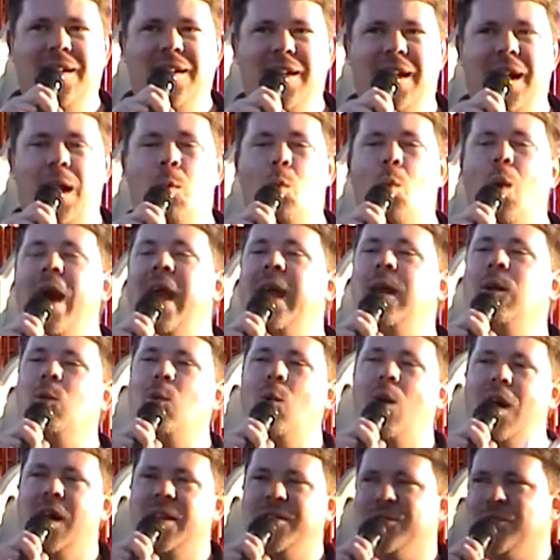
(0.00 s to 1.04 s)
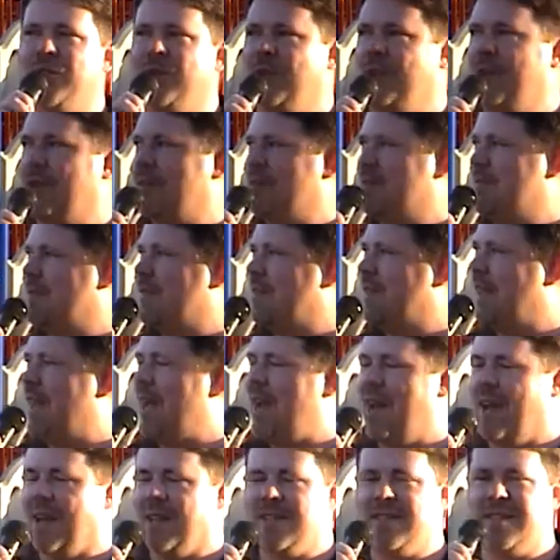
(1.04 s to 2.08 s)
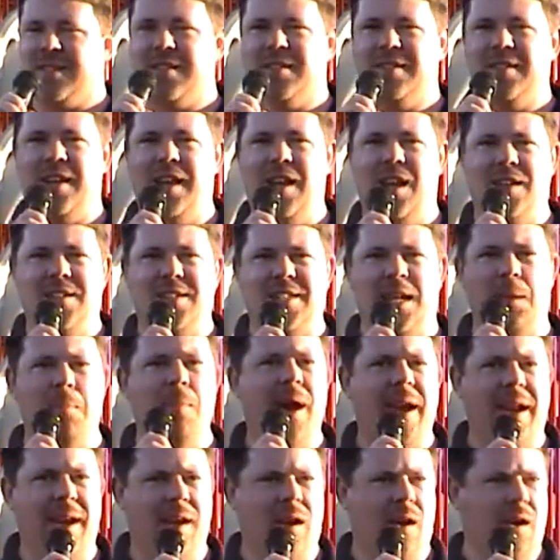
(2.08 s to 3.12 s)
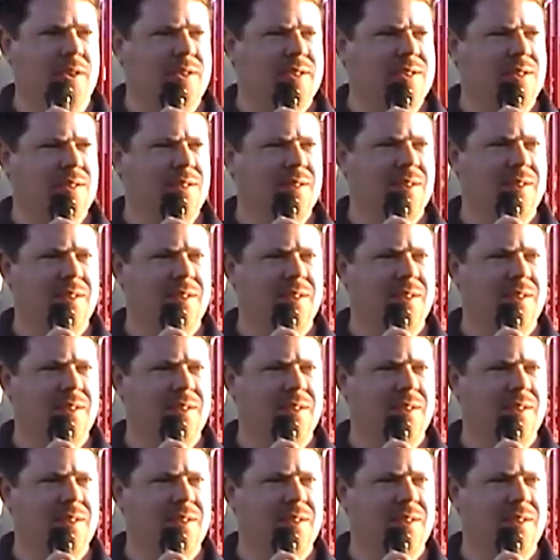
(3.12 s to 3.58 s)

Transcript: And Wayne Russell. Yes, yes. Anybody else?